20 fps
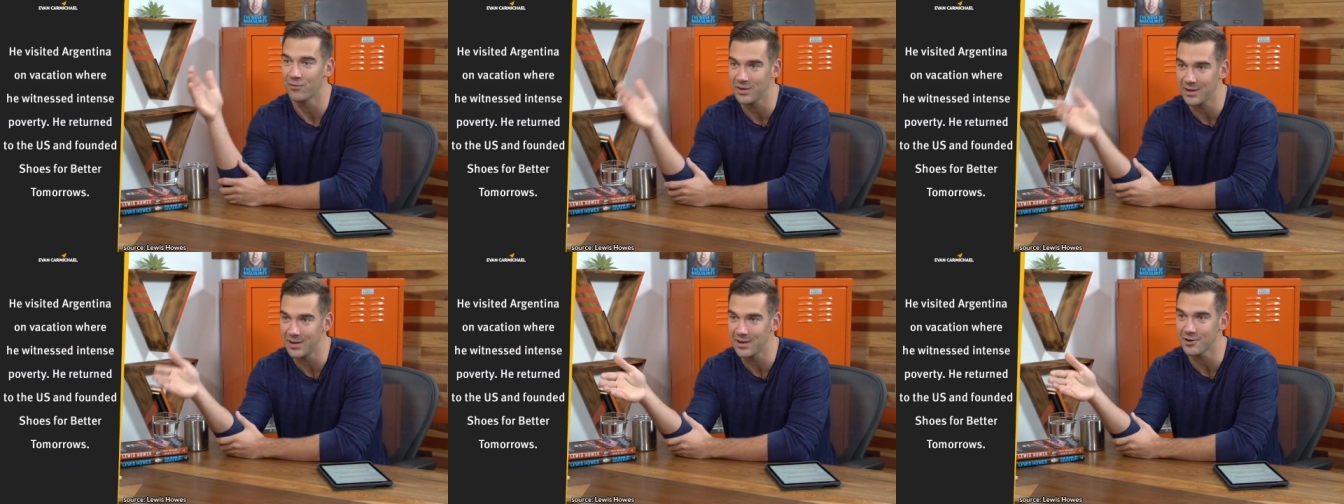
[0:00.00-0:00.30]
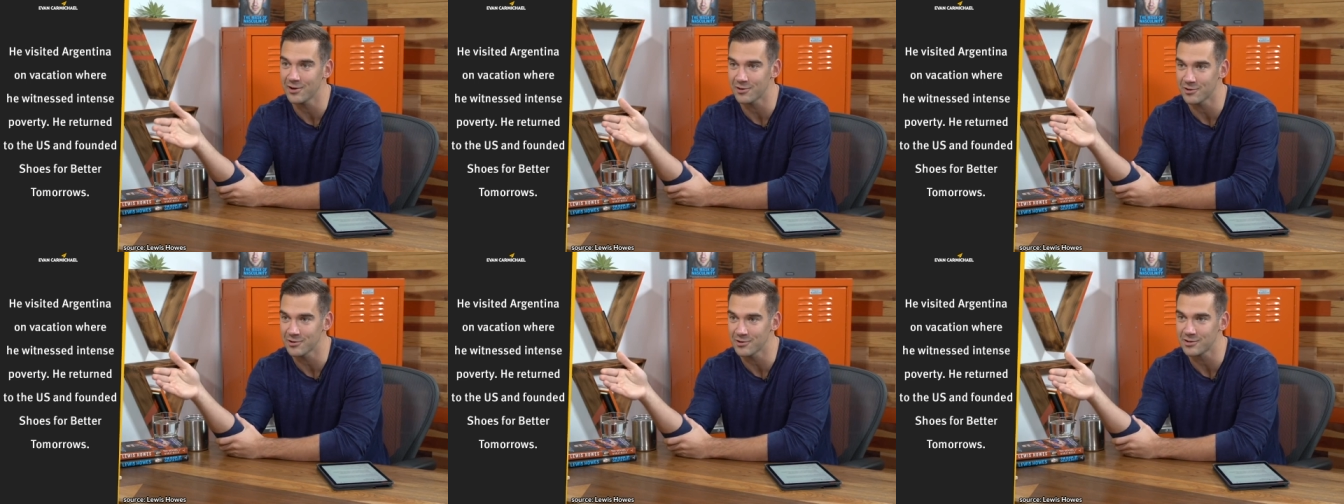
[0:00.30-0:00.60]

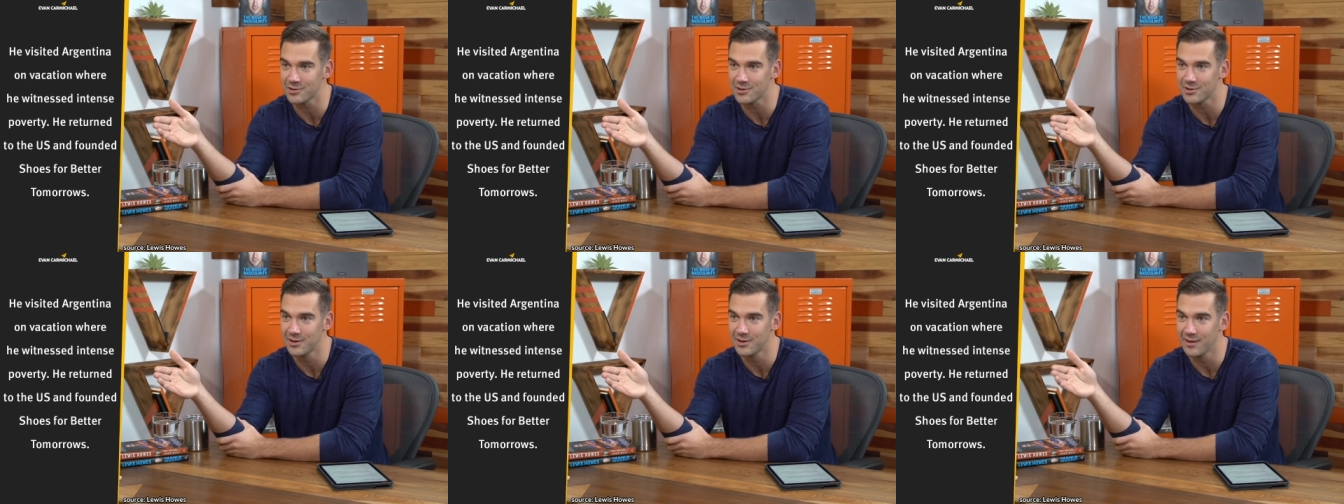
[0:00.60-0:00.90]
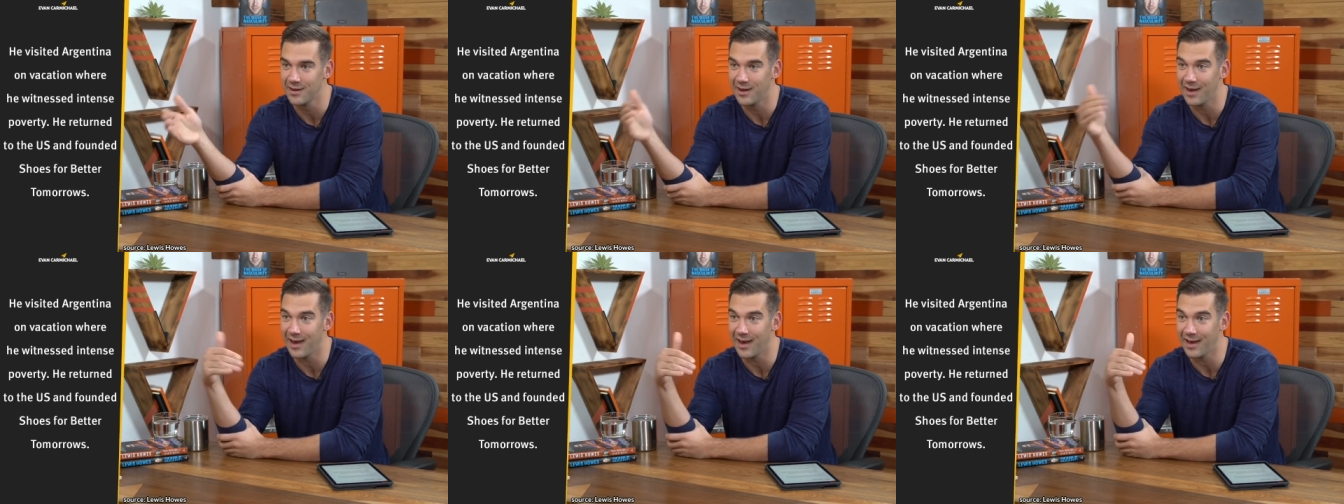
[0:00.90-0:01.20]
years
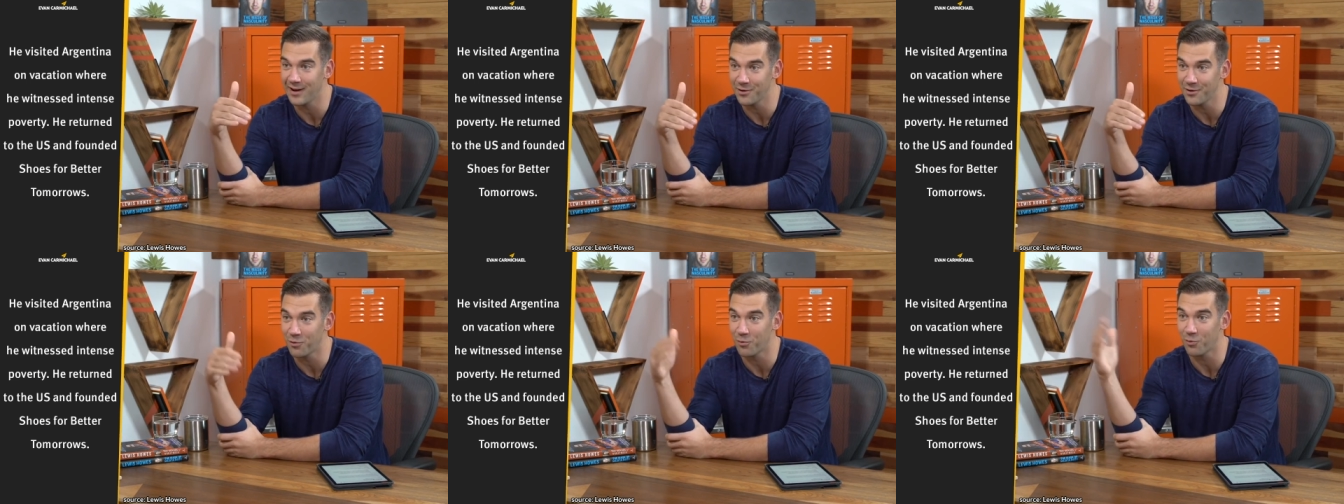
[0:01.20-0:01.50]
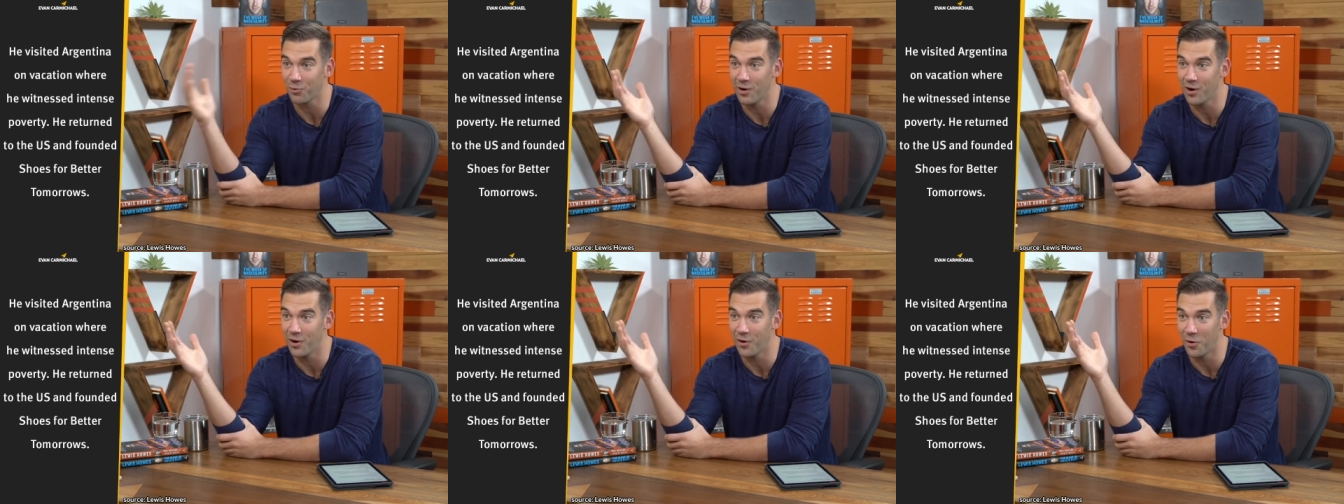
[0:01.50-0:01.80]
and
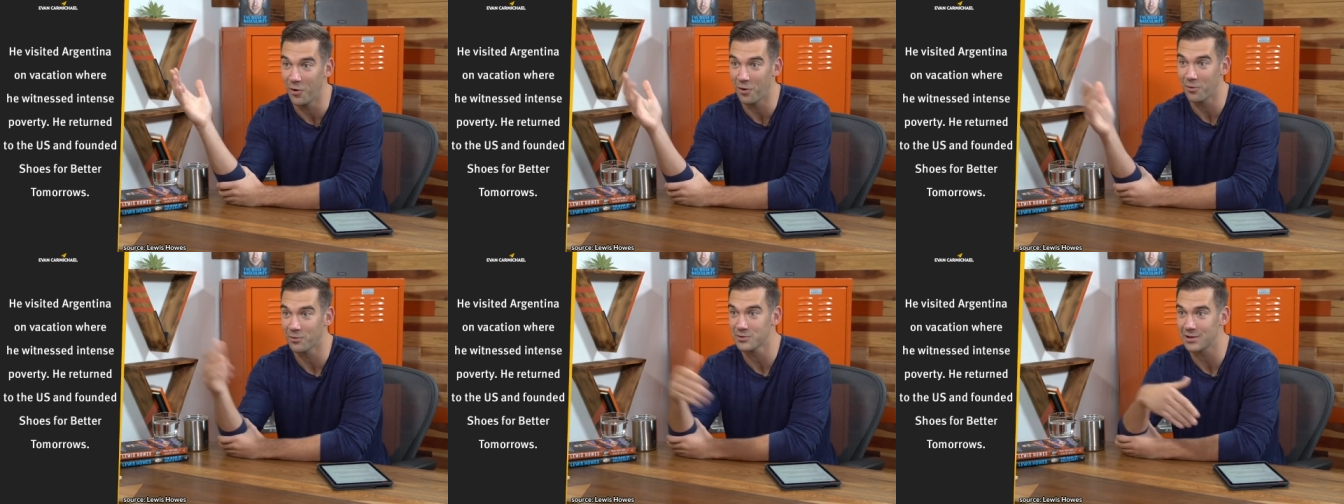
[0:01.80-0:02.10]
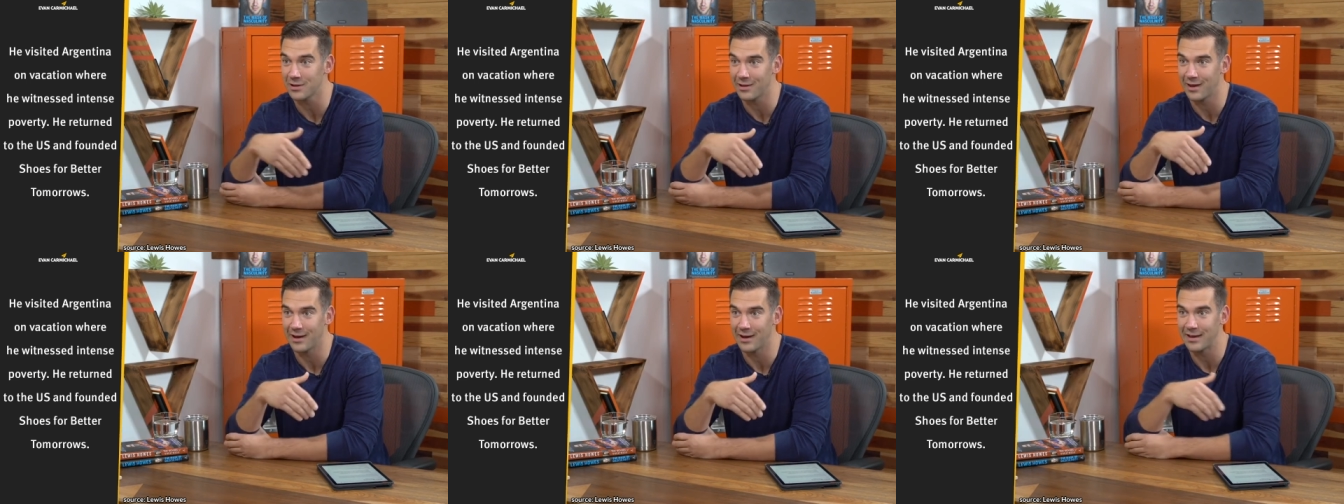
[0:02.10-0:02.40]
grow, or was
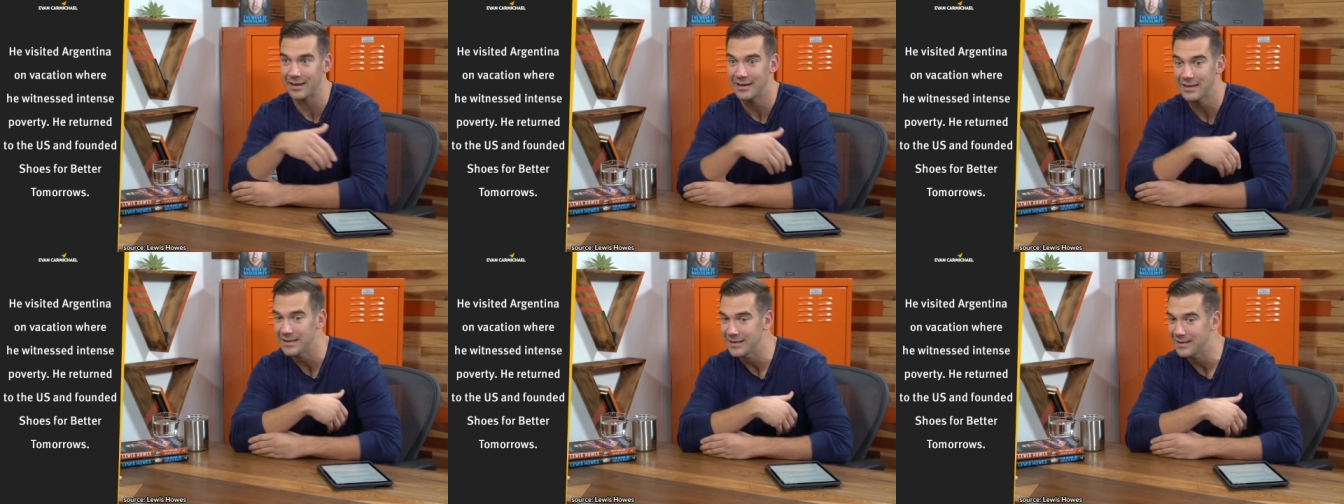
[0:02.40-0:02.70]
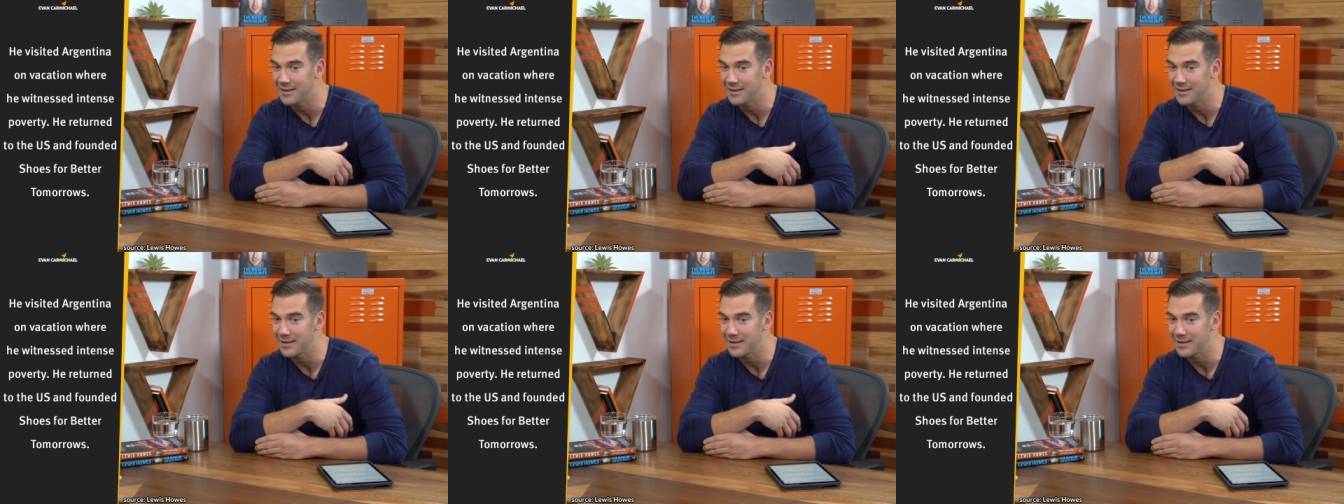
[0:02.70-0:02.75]
it like?